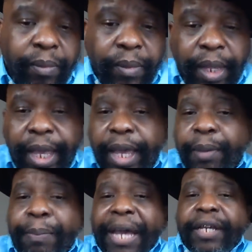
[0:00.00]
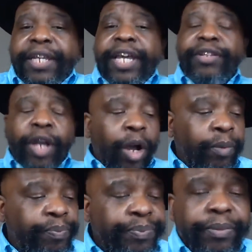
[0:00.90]
Hey, I'm back again,
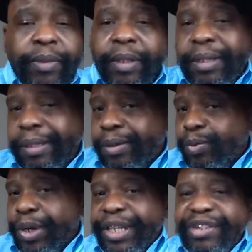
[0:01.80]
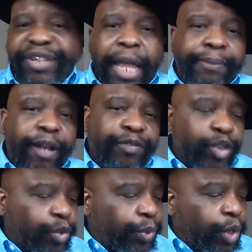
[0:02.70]
y'all. Read these names off to
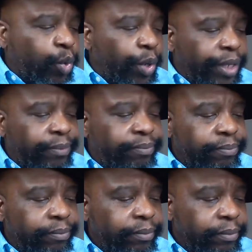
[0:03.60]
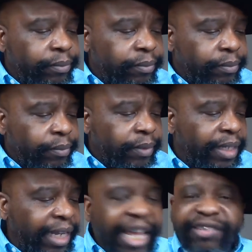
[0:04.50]
you real quick.
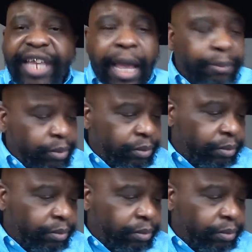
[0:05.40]
Calais Campbell,